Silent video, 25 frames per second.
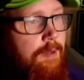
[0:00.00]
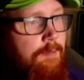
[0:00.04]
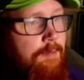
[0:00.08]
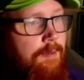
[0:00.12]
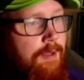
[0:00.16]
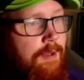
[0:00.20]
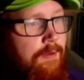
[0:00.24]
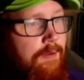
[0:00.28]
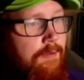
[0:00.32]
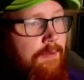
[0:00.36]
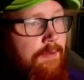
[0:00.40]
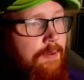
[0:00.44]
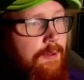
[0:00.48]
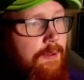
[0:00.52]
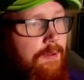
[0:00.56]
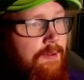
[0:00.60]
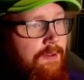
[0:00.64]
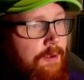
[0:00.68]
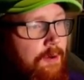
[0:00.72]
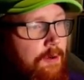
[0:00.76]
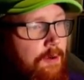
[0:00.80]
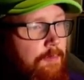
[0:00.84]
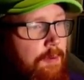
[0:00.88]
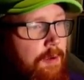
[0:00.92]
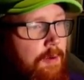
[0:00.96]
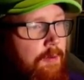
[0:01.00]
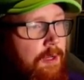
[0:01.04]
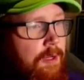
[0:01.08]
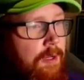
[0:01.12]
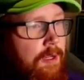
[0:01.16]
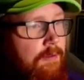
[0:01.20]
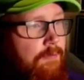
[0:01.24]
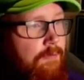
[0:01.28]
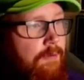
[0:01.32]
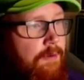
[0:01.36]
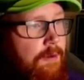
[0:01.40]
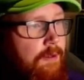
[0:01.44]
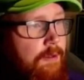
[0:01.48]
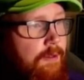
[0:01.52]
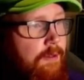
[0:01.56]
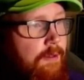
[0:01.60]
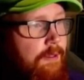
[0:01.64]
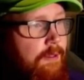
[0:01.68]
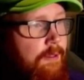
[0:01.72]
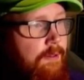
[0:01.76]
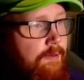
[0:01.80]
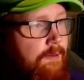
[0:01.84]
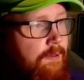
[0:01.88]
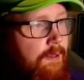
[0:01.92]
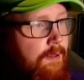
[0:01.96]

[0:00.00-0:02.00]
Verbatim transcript: giving you the star power infinitely. Is that